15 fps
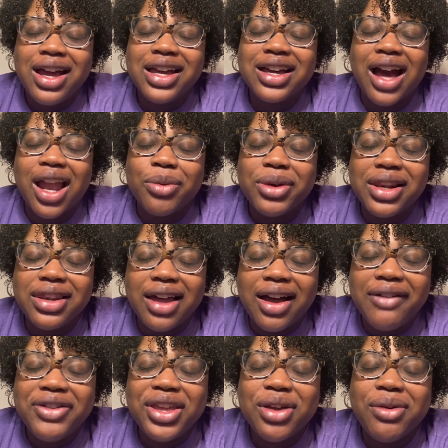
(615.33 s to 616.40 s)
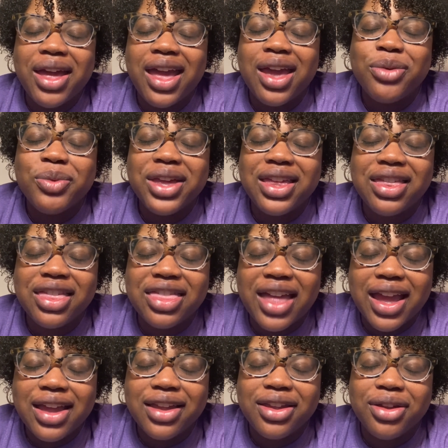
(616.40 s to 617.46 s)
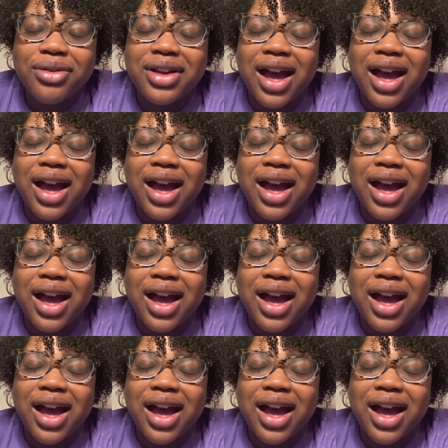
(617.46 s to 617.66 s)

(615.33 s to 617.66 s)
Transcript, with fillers: God, we love you and we thank you.